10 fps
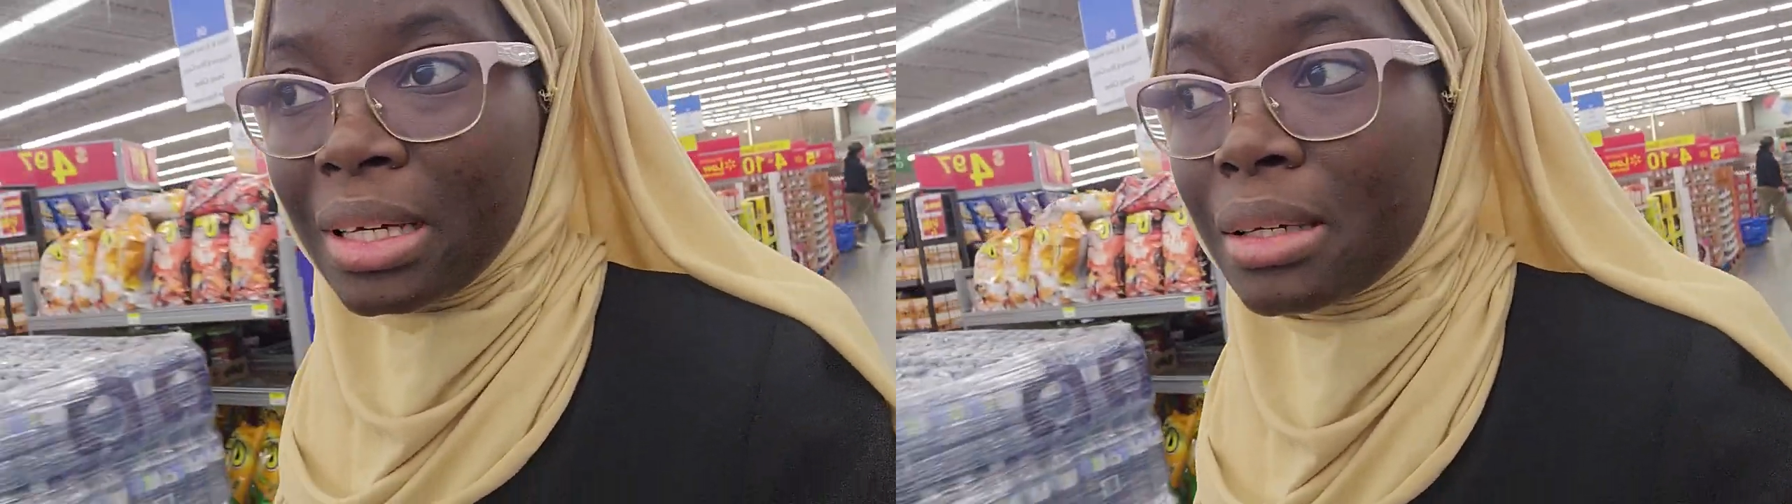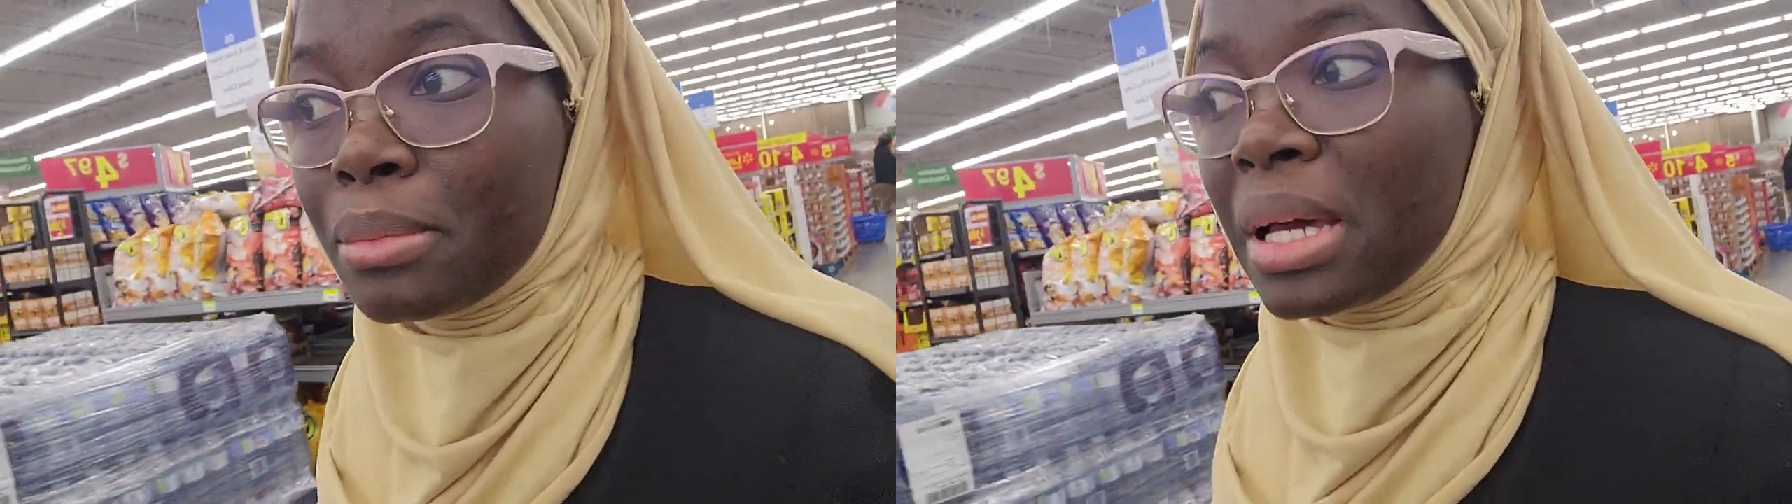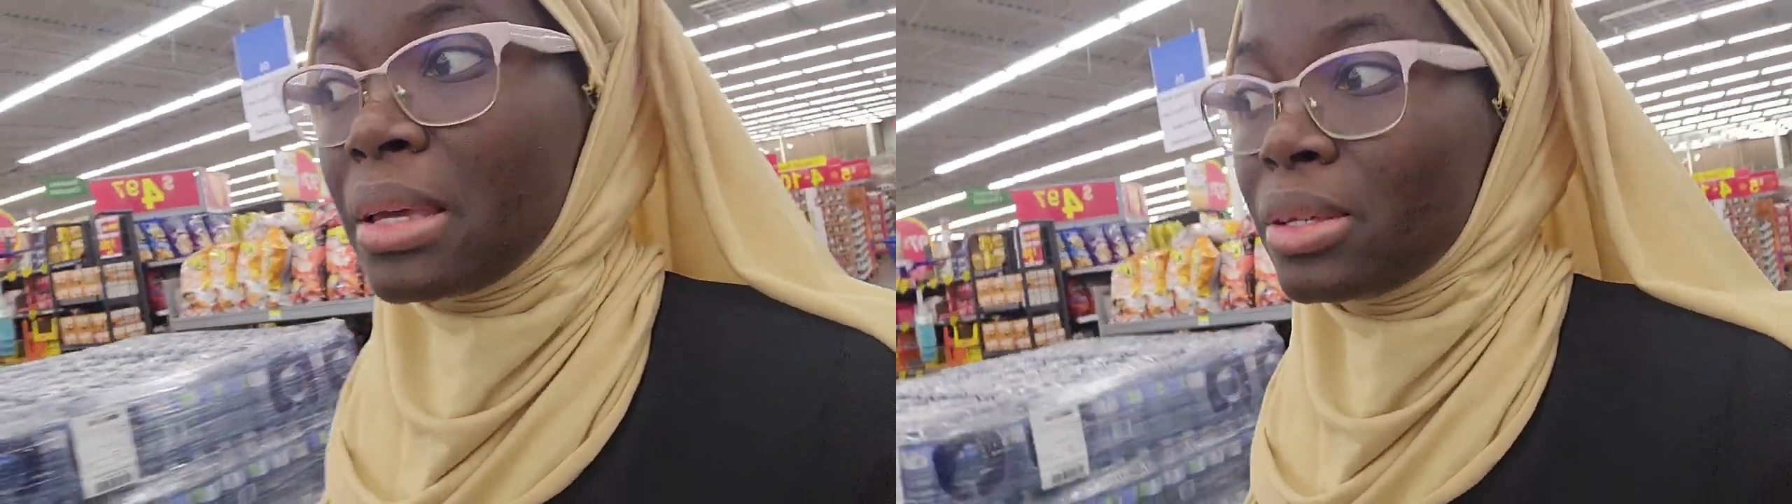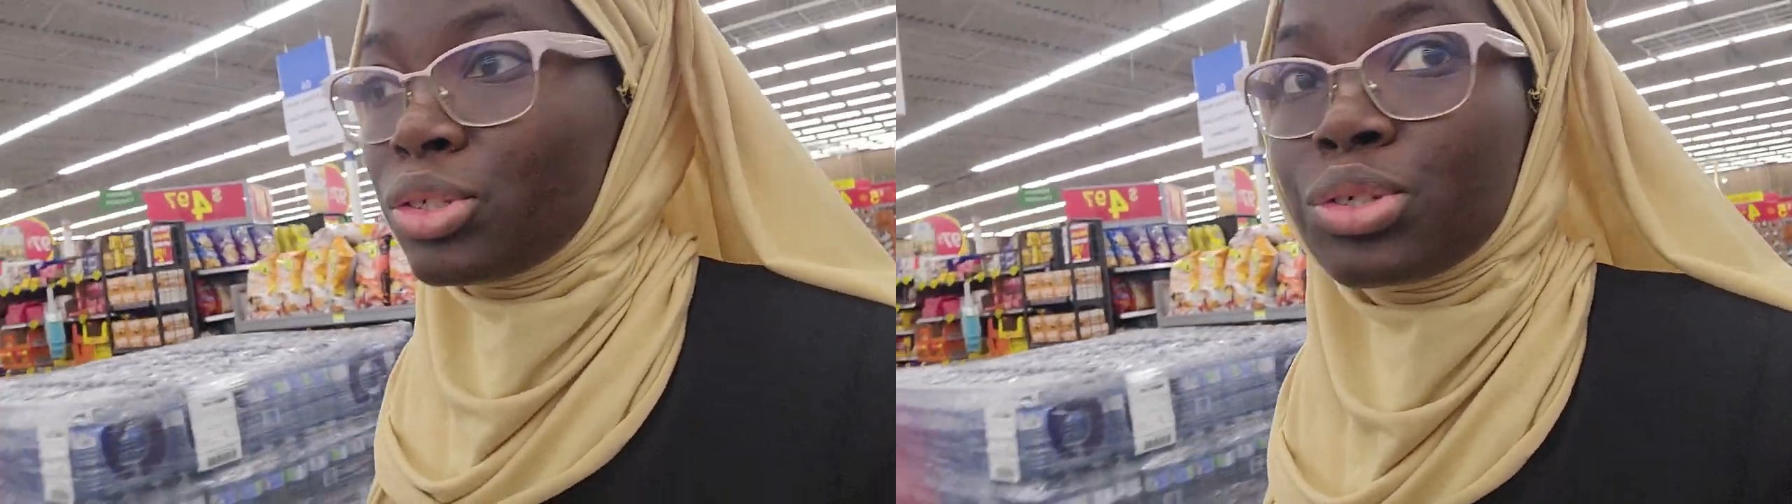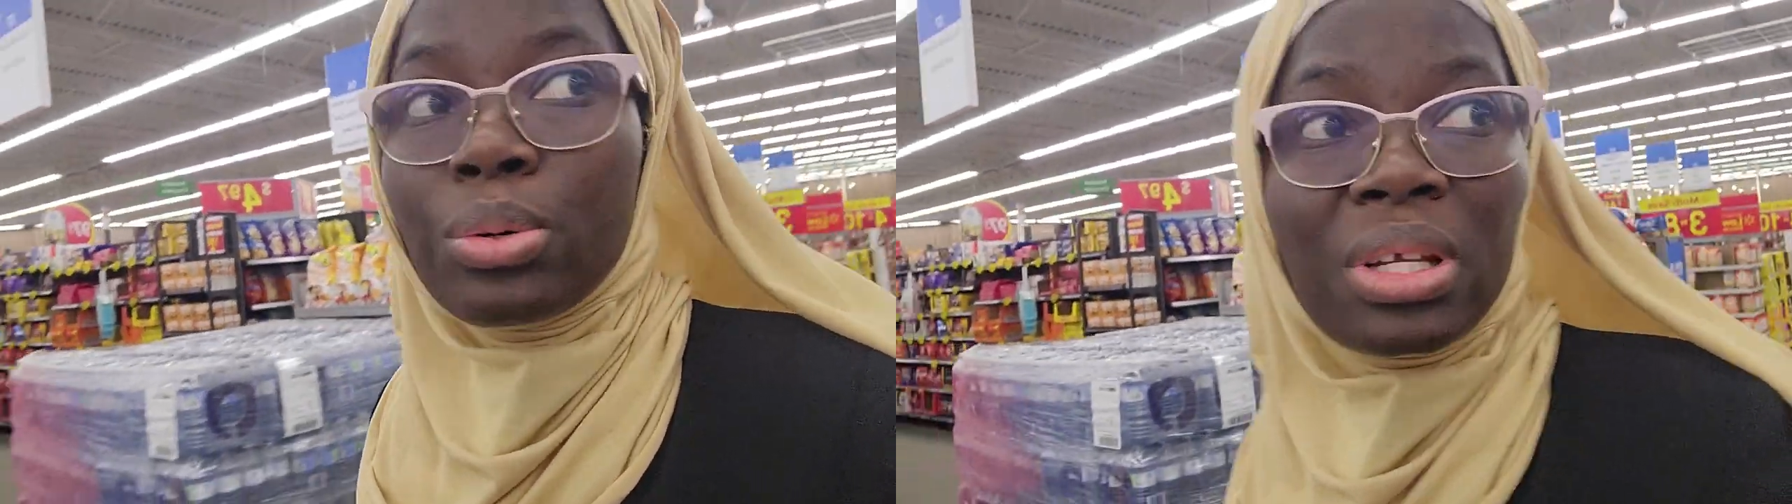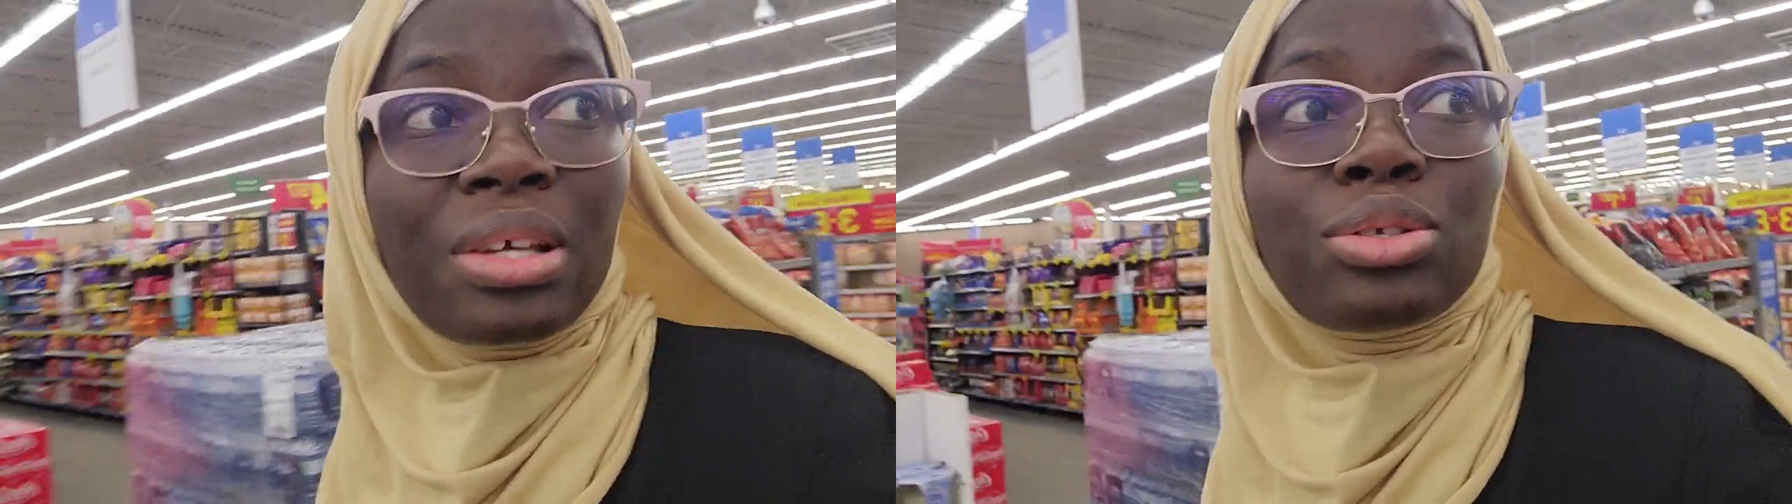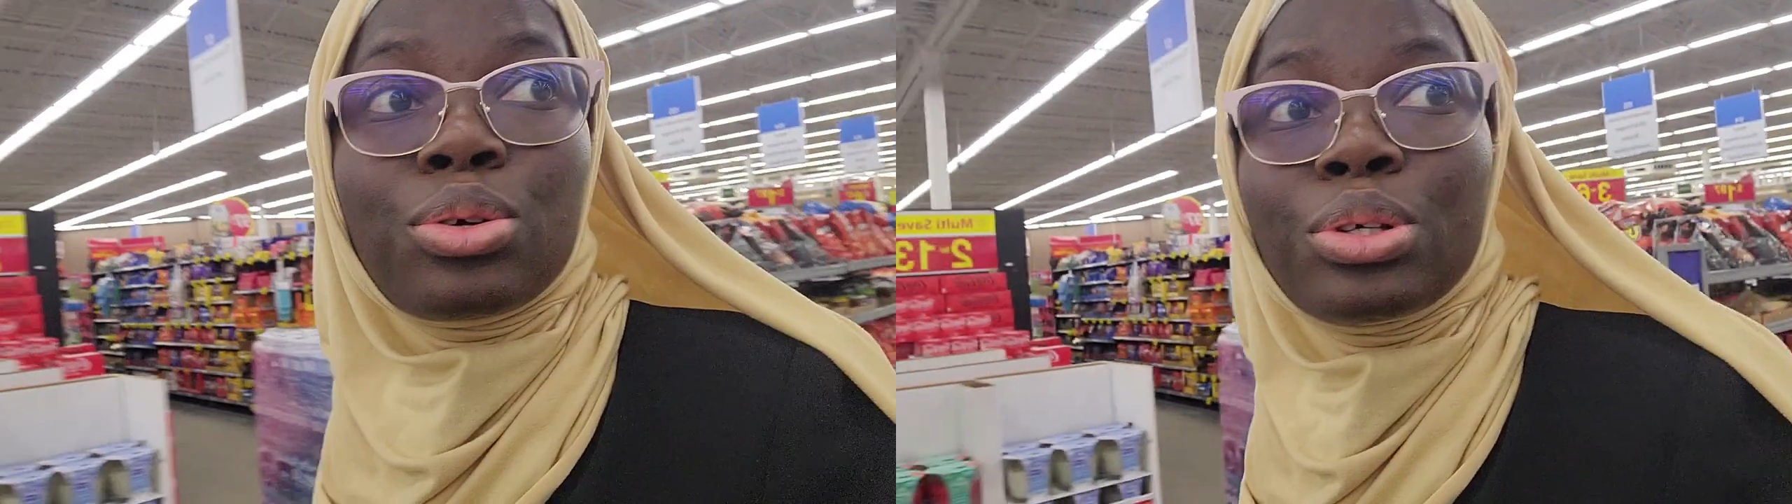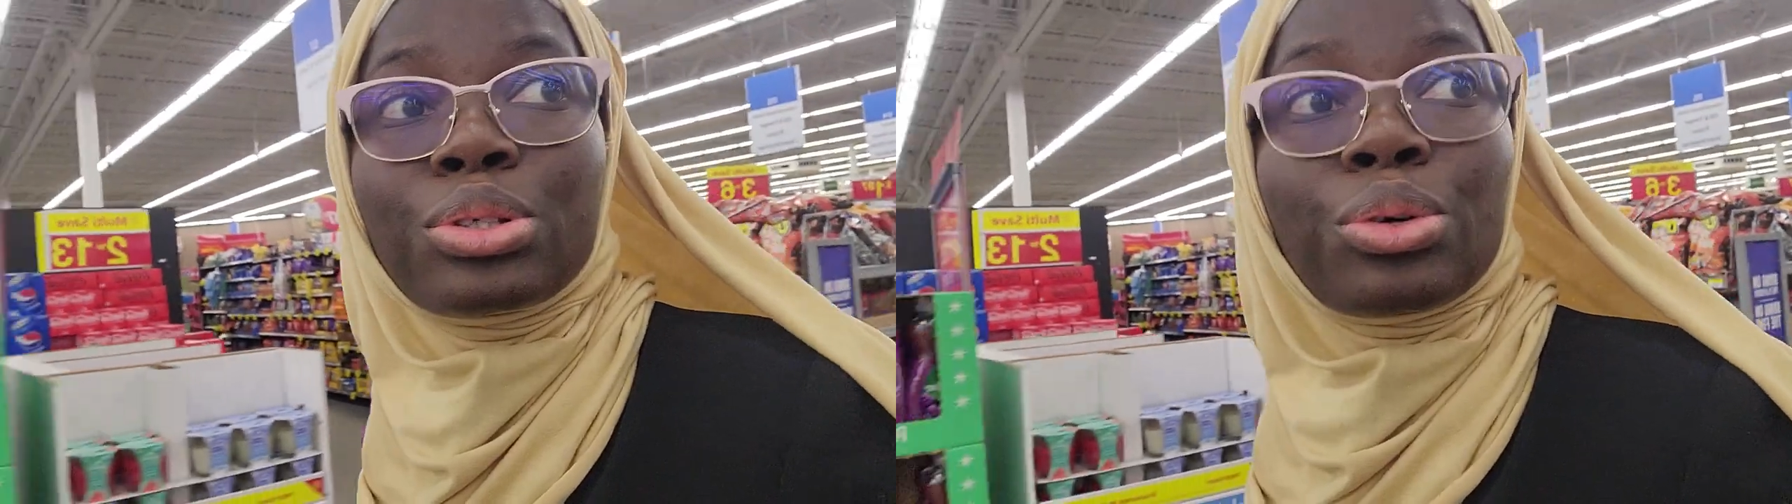Like my shoulder is going